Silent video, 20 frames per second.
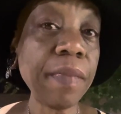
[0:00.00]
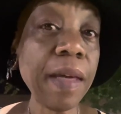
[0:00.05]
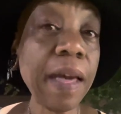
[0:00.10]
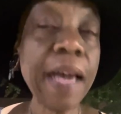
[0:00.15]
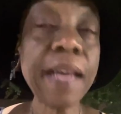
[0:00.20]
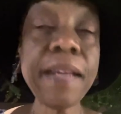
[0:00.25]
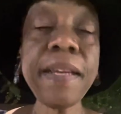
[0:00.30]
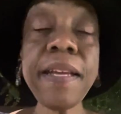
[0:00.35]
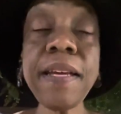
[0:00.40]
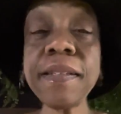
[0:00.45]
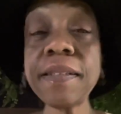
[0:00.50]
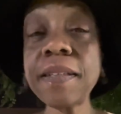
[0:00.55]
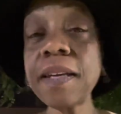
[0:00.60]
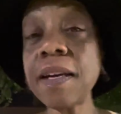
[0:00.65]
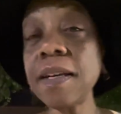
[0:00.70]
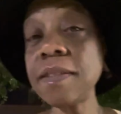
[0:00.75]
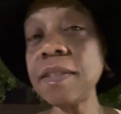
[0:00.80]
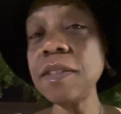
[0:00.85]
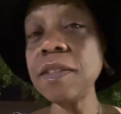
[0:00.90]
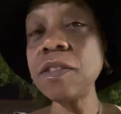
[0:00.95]
And these
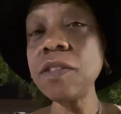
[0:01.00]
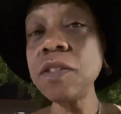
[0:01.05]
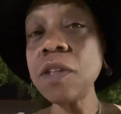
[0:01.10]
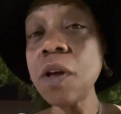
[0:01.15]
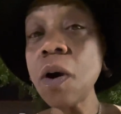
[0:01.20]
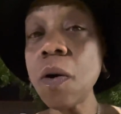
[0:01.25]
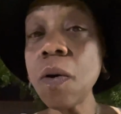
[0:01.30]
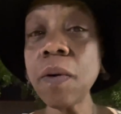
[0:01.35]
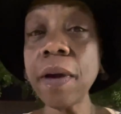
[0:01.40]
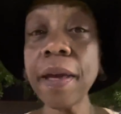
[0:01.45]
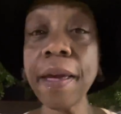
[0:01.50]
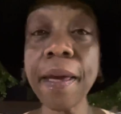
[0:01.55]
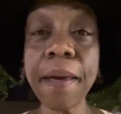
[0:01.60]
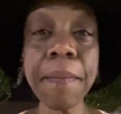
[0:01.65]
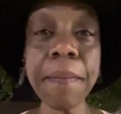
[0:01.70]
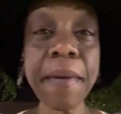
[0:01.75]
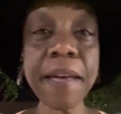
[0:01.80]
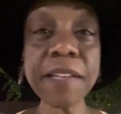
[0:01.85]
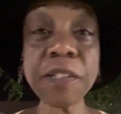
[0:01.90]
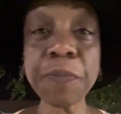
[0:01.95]
cousins know
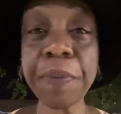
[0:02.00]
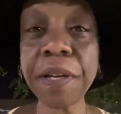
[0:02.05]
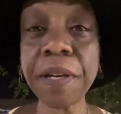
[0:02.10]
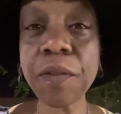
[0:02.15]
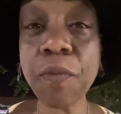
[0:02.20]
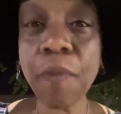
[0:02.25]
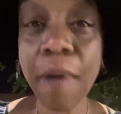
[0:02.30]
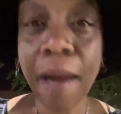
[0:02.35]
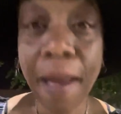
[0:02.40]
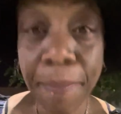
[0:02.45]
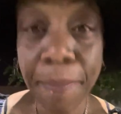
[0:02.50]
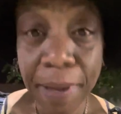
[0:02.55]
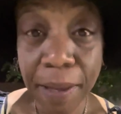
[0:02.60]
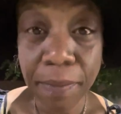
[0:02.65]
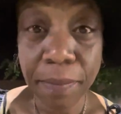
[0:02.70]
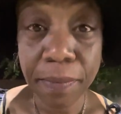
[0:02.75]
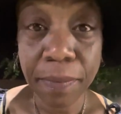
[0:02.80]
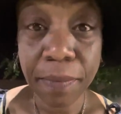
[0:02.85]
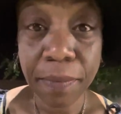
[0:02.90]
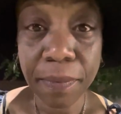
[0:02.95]
him as Peter Rabbit
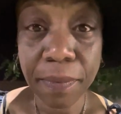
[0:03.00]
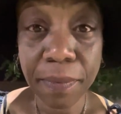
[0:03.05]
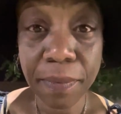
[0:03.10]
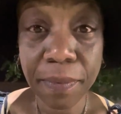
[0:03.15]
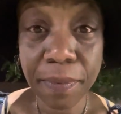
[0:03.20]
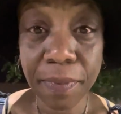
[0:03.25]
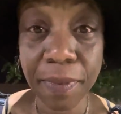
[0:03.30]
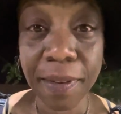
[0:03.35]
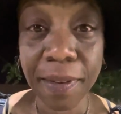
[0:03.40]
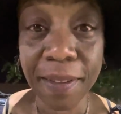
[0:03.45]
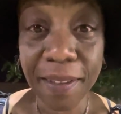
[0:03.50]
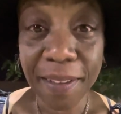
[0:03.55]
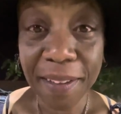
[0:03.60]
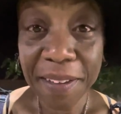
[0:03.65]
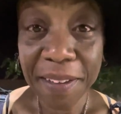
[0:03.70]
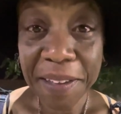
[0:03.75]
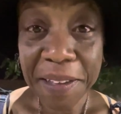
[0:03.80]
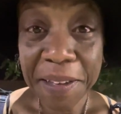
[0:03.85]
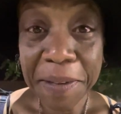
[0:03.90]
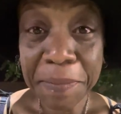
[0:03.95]

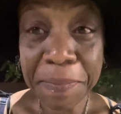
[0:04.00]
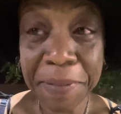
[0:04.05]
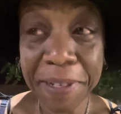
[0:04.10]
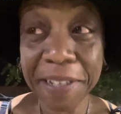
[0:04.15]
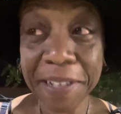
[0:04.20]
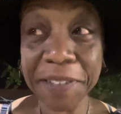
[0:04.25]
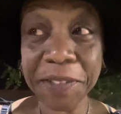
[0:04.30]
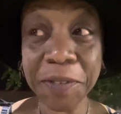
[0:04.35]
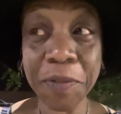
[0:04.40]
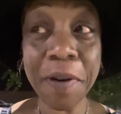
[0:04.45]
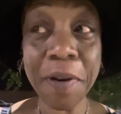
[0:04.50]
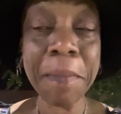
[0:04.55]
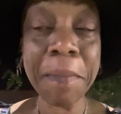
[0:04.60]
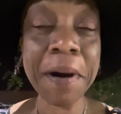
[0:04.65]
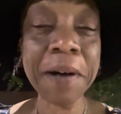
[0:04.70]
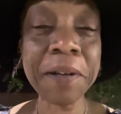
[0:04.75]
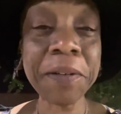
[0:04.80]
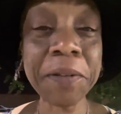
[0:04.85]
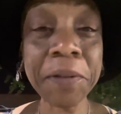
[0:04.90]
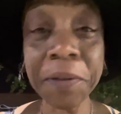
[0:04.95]
because
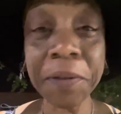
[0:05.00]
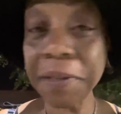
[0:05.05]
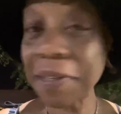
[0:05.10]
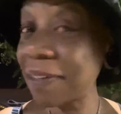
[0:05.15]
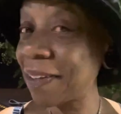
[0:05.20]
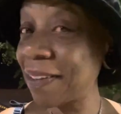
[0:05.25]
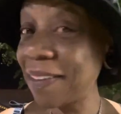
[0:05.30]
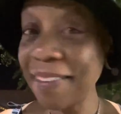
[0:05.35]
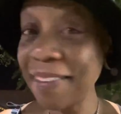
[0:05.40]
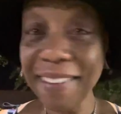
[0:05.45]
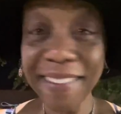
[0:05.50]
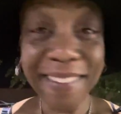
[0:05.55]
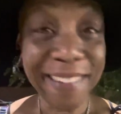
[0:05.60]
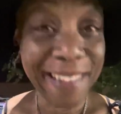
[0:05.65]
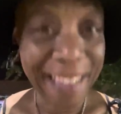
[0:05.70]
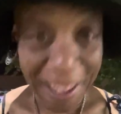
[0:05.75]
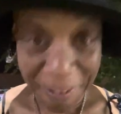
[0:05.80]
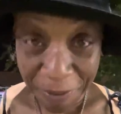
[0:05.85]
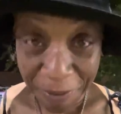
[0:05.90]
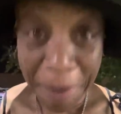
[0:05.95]
Grandma Lula
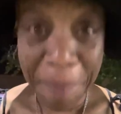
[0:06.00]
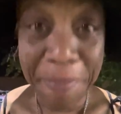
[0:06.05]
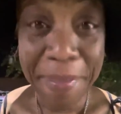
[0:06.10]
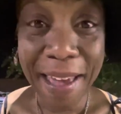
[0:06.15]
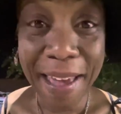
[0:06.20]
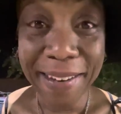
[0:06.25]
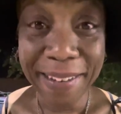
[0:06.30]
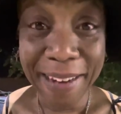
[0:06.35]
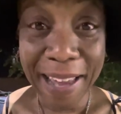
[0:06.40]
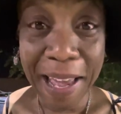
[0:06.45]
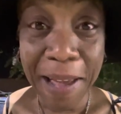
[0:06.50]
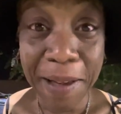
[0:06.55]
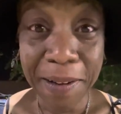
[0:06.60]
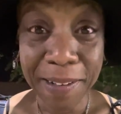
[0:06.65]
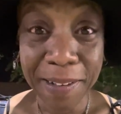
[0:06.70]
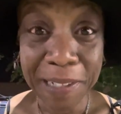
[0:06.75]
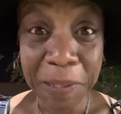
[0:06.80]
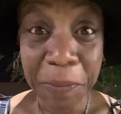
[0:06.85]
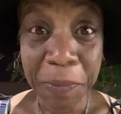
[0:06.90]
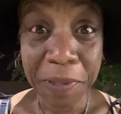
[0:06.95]
gave him that name
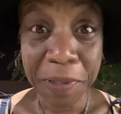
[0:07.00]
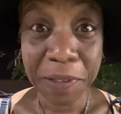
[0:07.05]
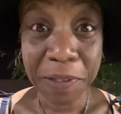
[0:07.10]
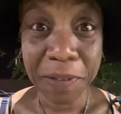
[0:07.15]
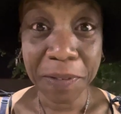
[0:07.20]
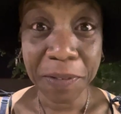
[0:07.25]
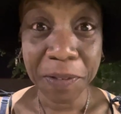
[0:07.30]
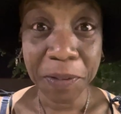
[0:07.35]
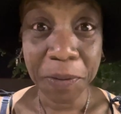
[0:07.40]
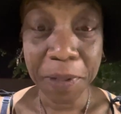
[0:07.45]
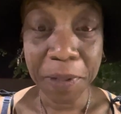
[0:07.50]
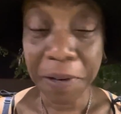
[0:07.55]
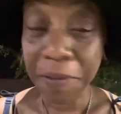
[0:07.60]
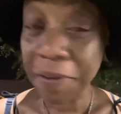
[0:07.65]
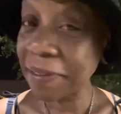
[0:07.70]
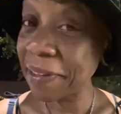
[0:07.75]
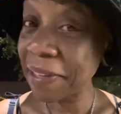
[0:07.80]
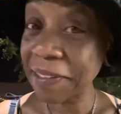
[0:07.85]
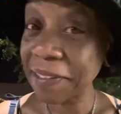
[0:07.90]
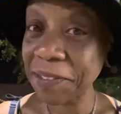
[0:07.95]
because he was doing
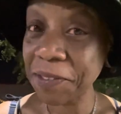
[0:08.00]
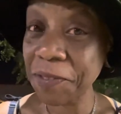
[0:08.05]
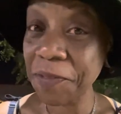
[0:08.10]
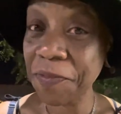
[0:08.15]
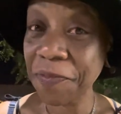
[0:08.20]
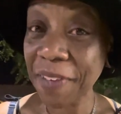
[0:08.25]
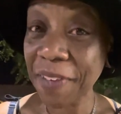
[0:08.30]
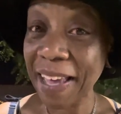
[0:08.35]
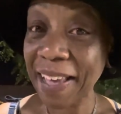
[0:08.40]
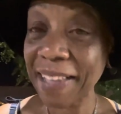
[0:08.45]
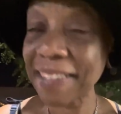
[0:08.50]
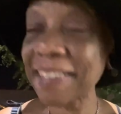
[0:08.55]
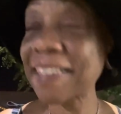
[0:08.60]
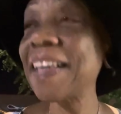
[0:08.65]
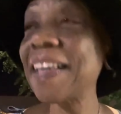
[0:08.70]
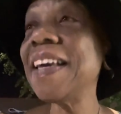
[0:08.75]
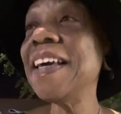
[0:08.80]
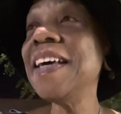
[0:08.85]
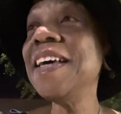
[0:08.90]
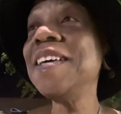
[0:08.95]
everything so fast.
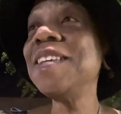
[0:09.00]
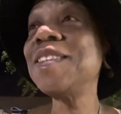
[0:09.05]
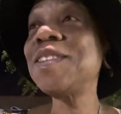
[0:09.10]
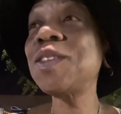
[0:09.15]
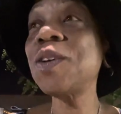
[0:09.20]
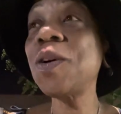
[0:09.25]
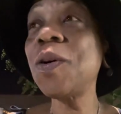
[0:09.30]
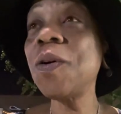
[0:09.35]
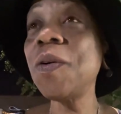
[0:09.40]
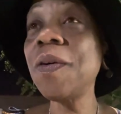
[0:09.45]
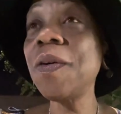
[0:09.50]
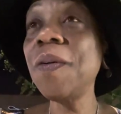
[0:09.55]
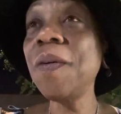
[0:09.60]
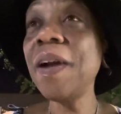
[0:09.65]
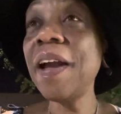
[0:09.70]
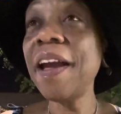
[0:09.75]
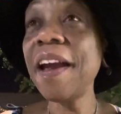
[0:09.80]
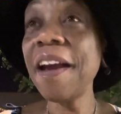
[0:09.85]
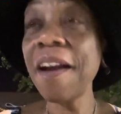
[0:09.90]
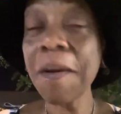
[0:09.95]
So
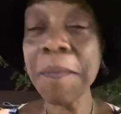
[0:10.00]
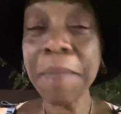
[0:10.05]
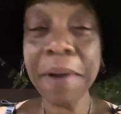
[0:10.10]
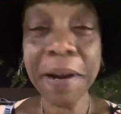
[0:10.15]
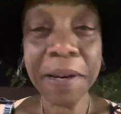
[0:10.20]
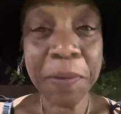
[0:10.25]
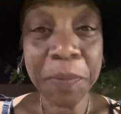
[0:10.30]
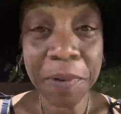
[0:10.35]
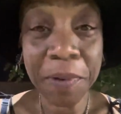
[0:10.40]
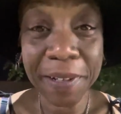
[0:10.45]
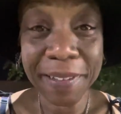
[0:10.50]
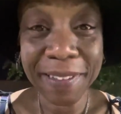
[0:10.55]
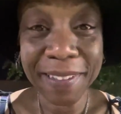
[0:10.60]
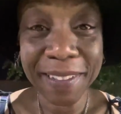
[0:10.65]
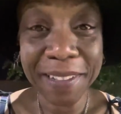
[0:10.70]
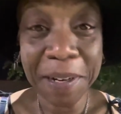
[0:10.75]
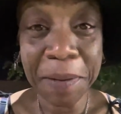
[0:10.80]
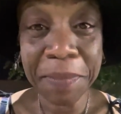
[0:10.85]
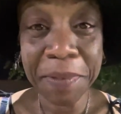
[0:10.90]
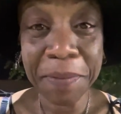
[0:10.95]
everybody wanted to
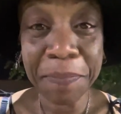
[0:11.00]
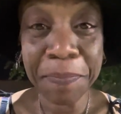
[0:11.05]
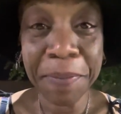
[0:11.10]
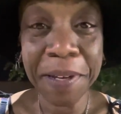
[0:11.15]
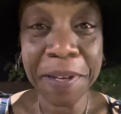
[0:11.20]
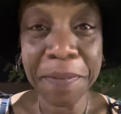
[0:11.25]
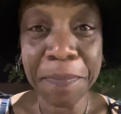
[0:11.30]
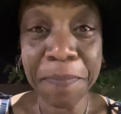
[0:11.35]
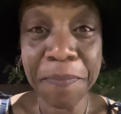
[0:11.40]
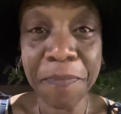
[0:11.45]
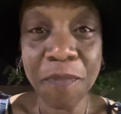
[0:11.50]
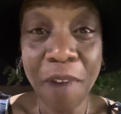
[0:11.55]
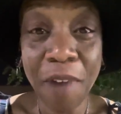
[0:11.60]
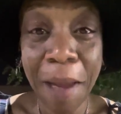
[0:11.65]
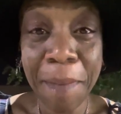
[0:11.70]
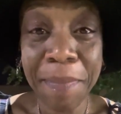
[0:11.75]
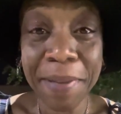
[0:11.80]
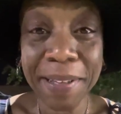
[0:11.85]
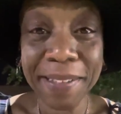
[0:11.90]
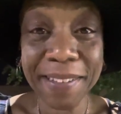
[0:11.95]
come to Peter
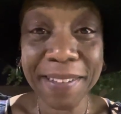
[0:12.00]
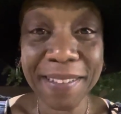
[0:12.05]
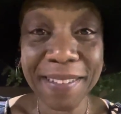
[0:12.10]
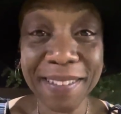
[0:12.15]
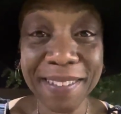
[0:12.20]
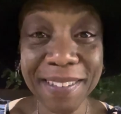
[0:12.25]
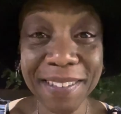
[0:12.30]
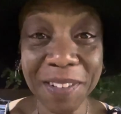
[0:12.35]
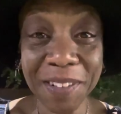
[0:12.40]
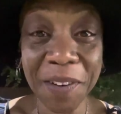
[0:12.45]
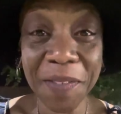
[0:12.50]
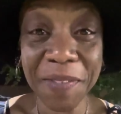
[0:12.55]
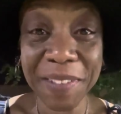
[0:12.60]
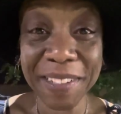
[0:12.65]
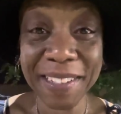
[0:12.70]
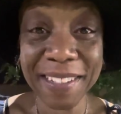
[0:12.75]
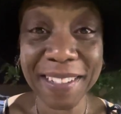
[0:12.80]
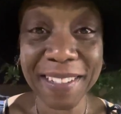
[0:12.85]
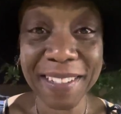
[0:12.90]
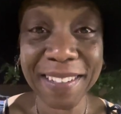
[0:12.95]
Rabbit's
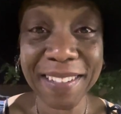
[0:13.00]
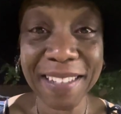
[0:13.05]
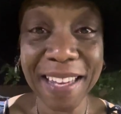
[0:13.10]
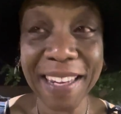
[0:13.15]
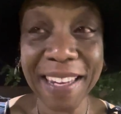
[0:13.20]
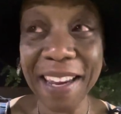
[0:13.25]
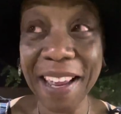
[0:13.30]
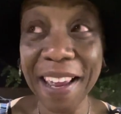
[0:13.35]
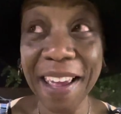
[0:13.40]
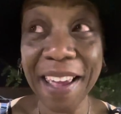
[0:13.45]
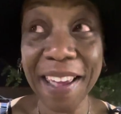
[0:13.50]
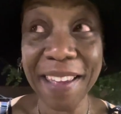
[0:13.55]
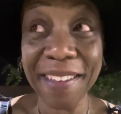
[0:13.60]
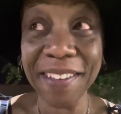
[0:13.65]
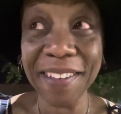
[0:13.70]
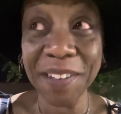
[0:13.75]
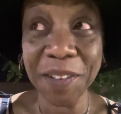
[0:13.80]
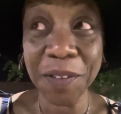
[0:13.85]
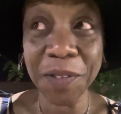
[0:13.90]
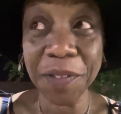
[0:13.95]
services, and
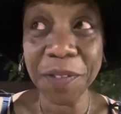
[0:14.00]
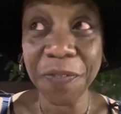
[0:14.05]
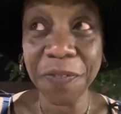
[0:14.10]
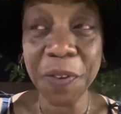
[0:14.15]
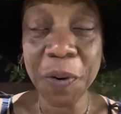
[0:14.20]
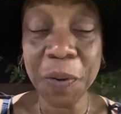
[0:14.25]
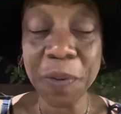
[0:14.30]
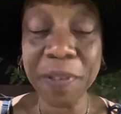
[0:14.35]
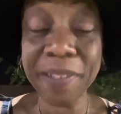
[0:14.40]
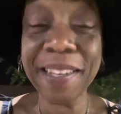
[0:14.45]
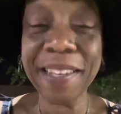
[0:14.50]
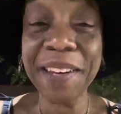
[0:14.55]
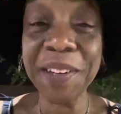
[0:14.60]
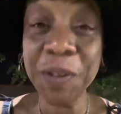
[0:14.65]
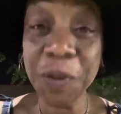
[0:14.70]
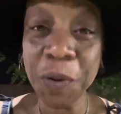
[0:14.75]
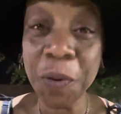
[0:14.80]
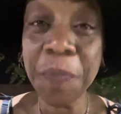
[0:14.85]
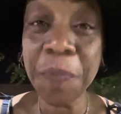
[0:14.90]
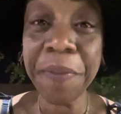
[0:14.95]
you know, the folks that
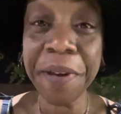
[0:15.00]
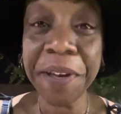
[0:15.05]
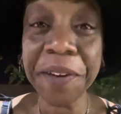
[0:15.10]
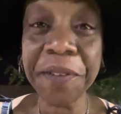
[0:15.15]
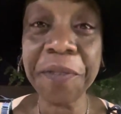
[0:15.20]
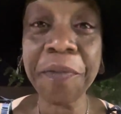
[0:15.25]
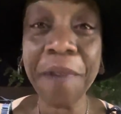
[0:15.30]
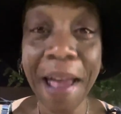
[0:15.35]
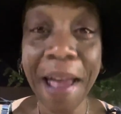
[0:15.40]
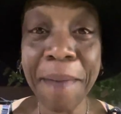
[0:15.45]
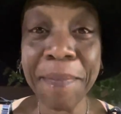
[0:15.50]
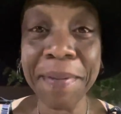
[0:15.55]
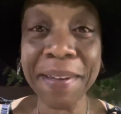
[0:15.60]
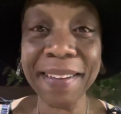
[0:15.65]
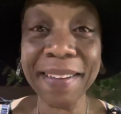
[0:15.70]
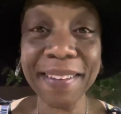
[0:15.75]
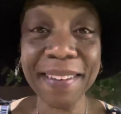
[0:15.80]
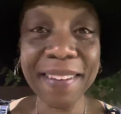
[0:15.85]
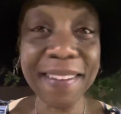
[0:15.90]
knew Peter Rabbit